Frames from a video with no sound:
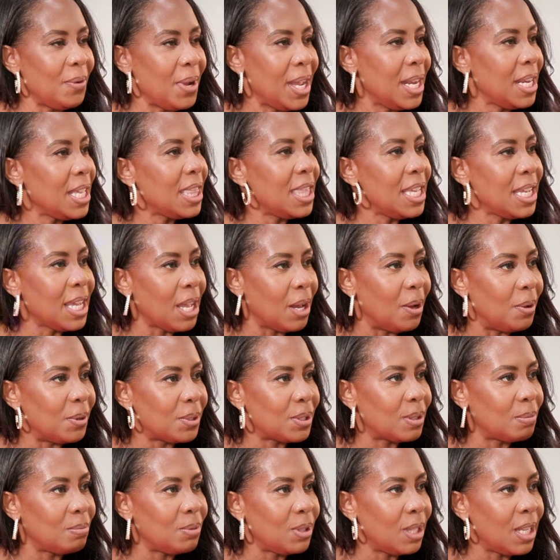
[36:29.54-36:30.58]
you. Anything
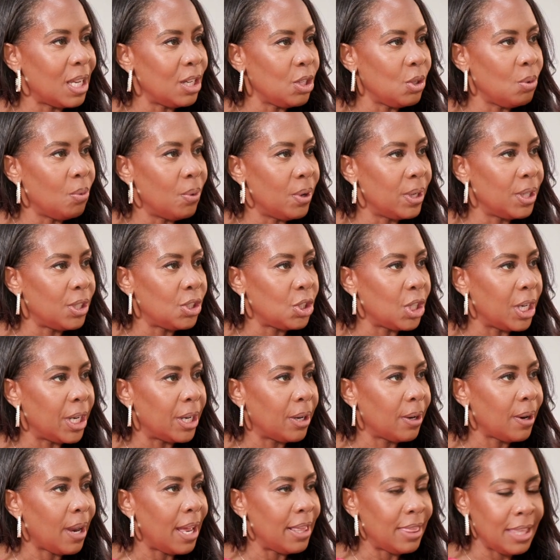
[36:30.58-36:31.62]
else that you want to
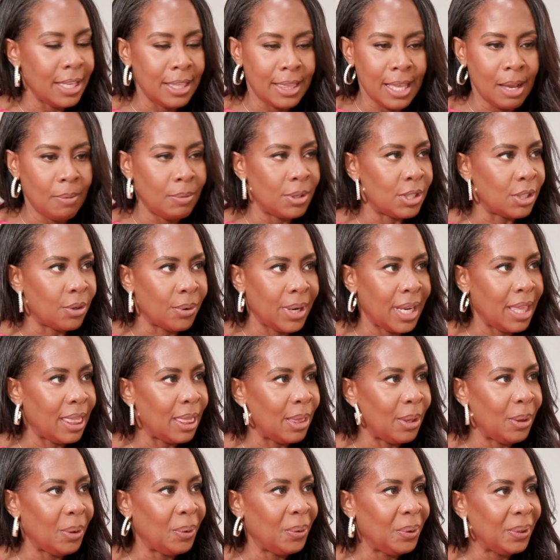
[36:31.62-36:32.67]
share? I think that was great,
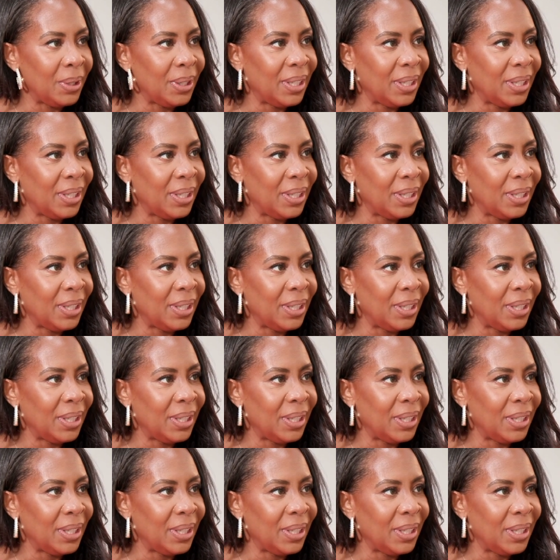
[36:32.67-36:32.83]
though.